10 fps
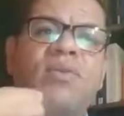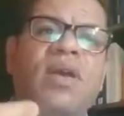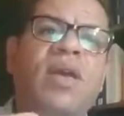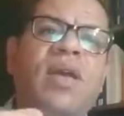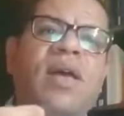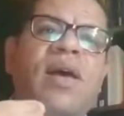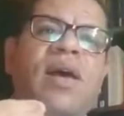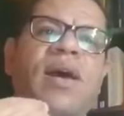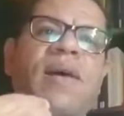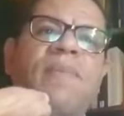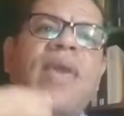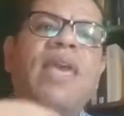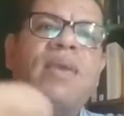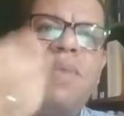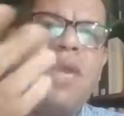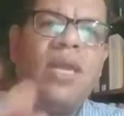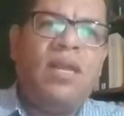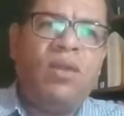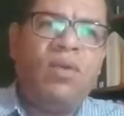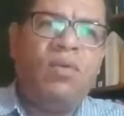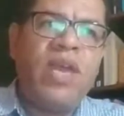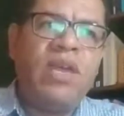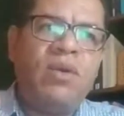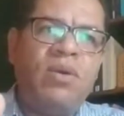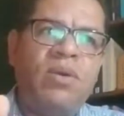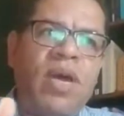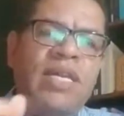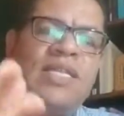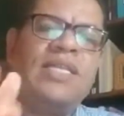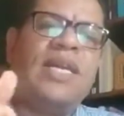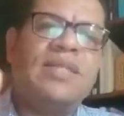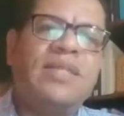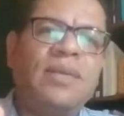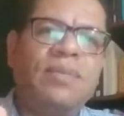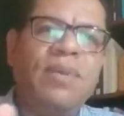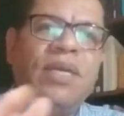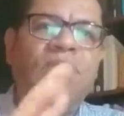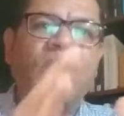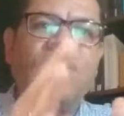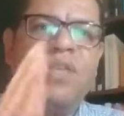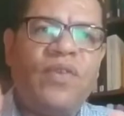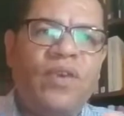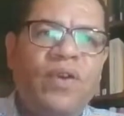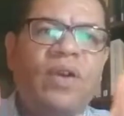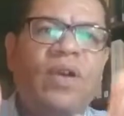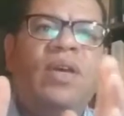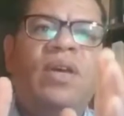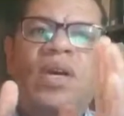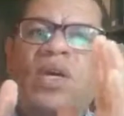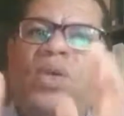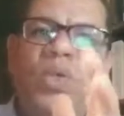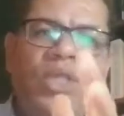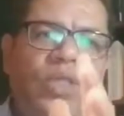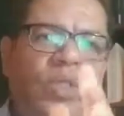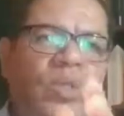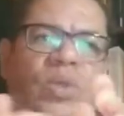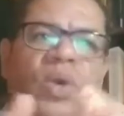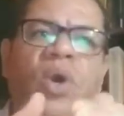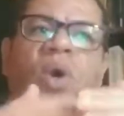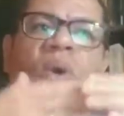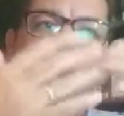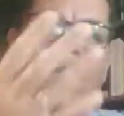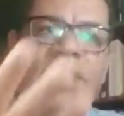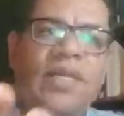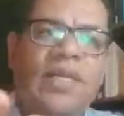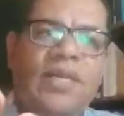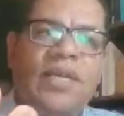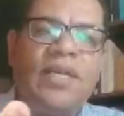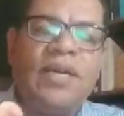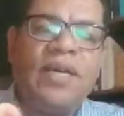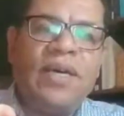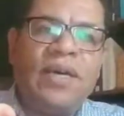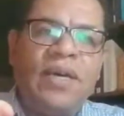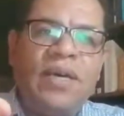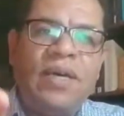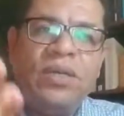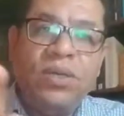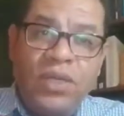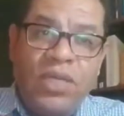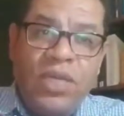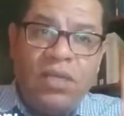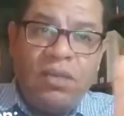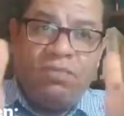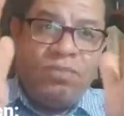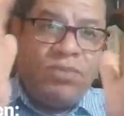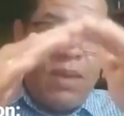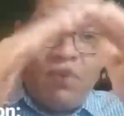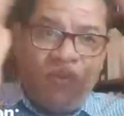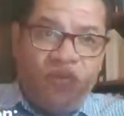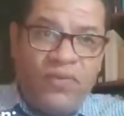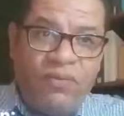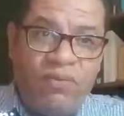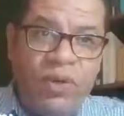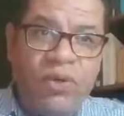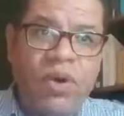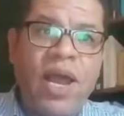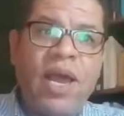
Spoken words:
make meaning, the way you understand something will differ according to what you see, the type of program, the type of